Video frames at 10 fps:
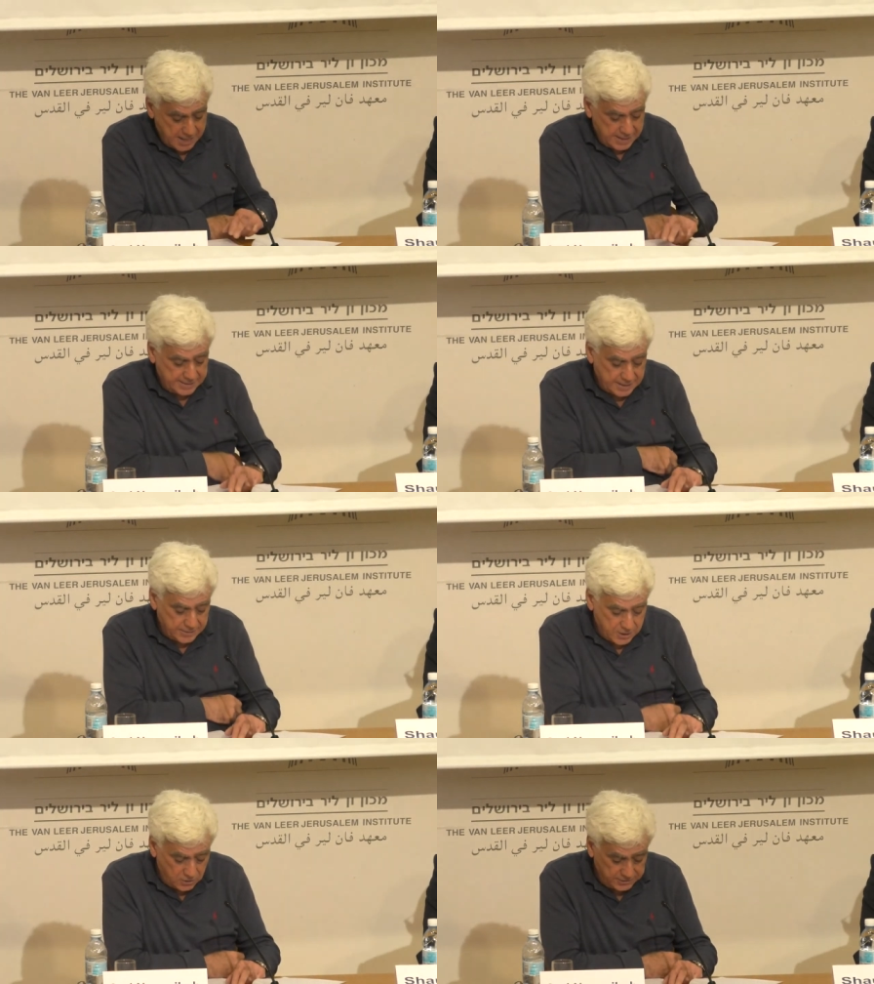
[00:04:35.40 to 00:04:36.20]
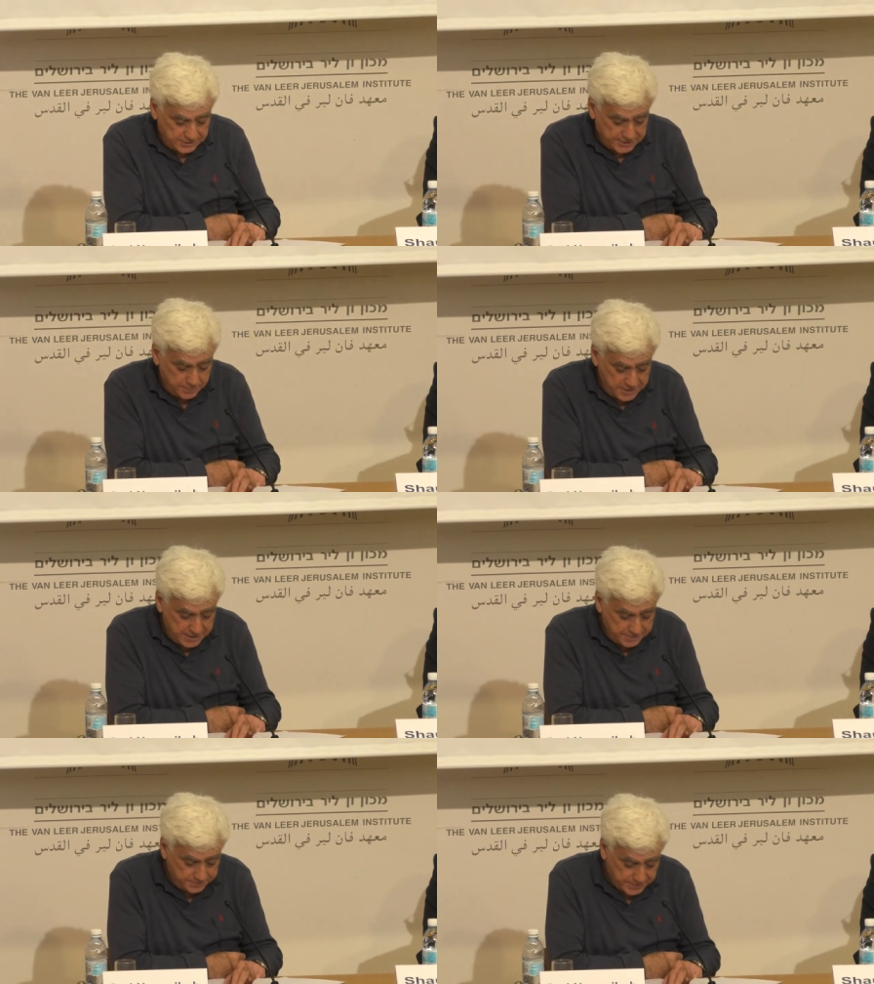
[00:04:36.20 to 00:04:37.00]
is that the older
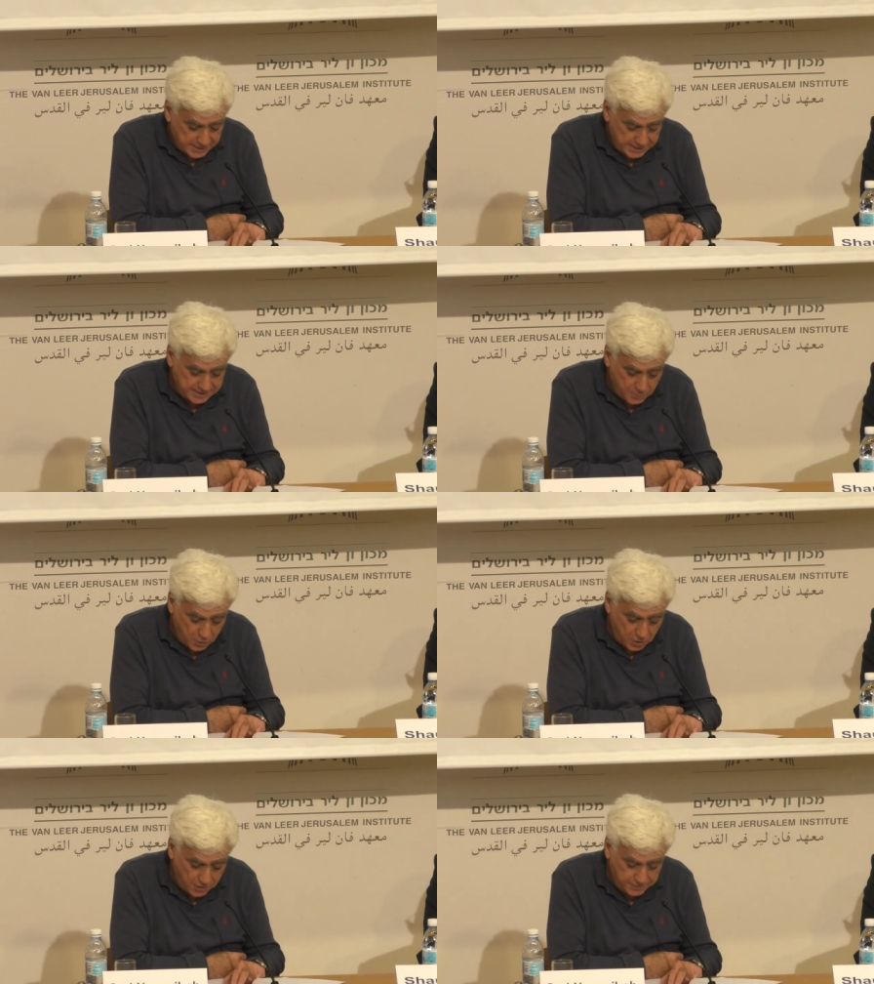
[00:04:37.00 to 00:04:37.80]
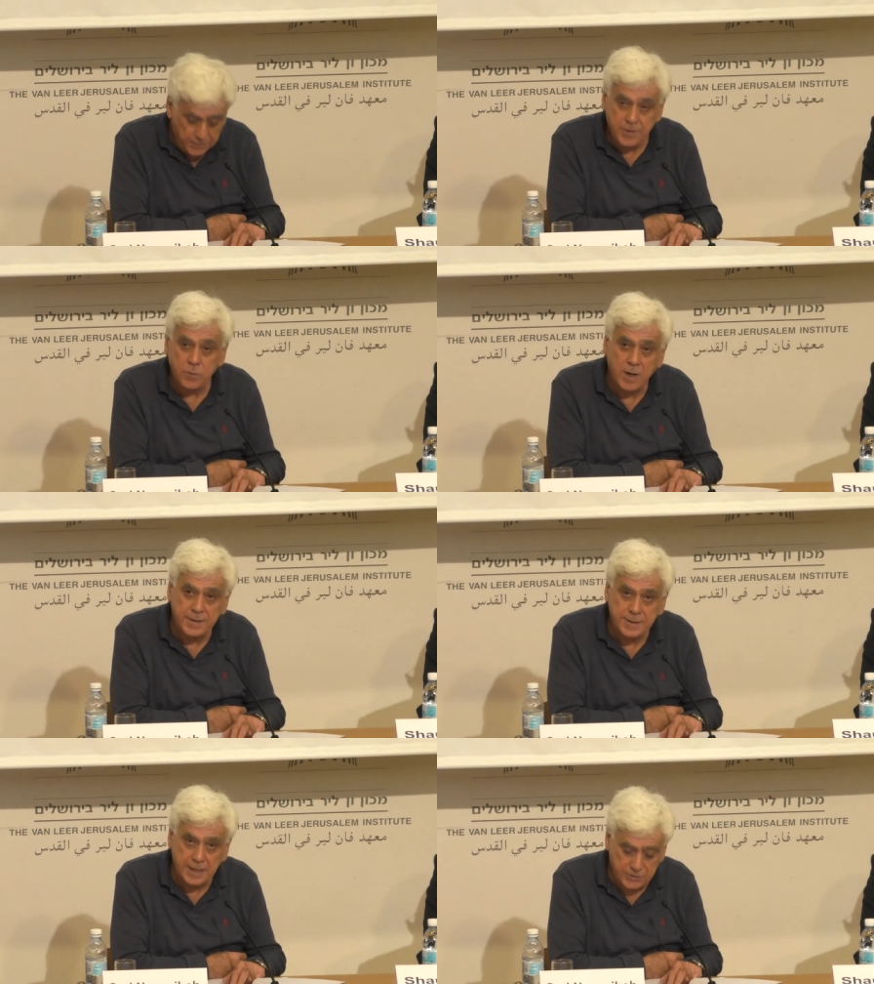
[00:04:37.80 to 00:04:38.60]
sibling is more often the
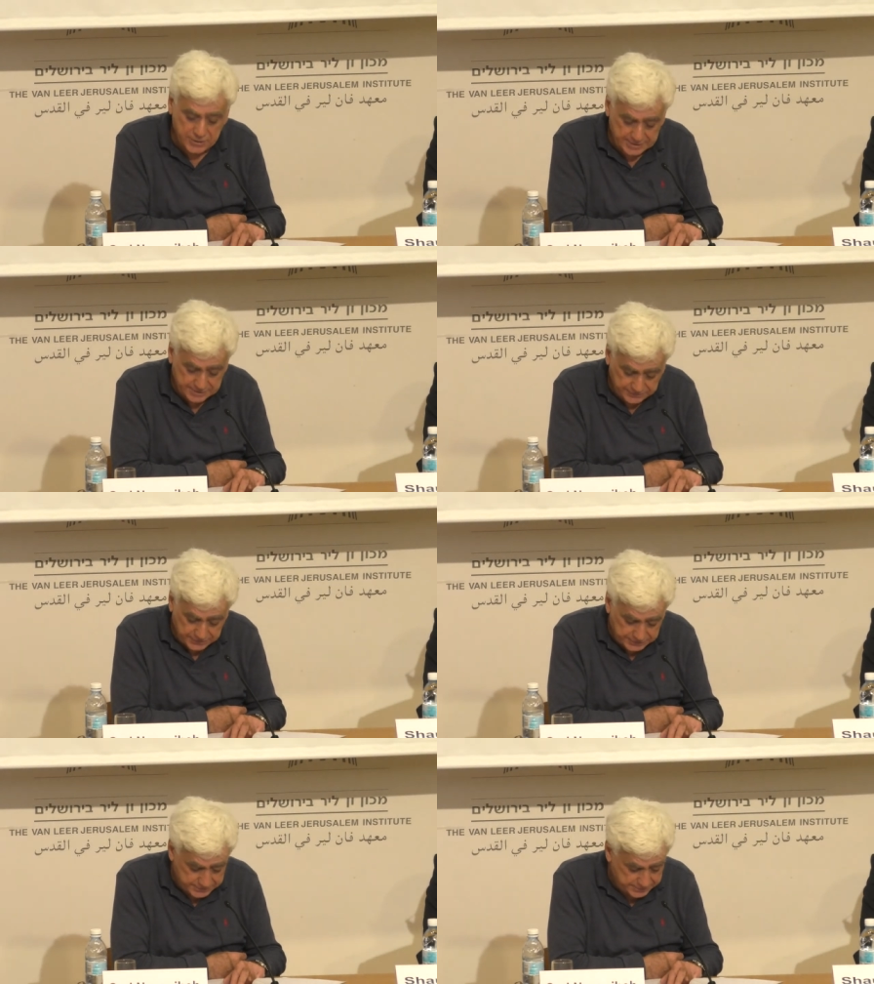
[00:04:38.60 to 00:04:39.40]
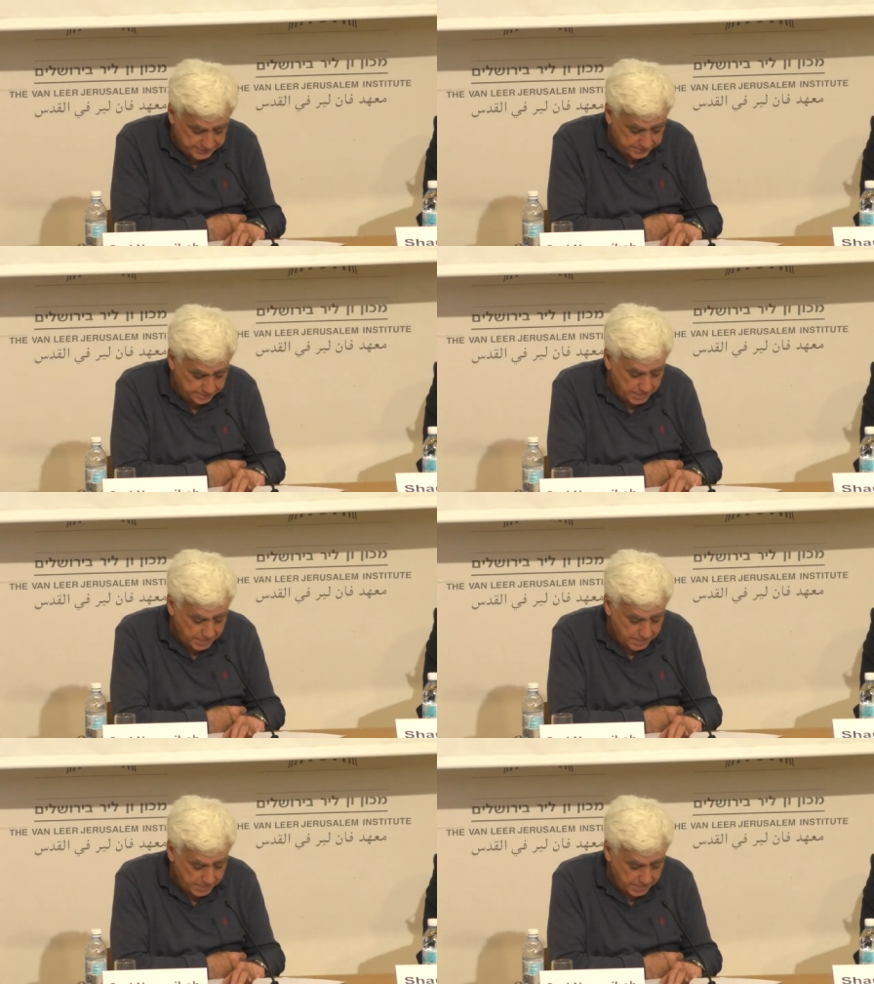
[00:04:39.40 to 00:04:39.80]
one addressed first.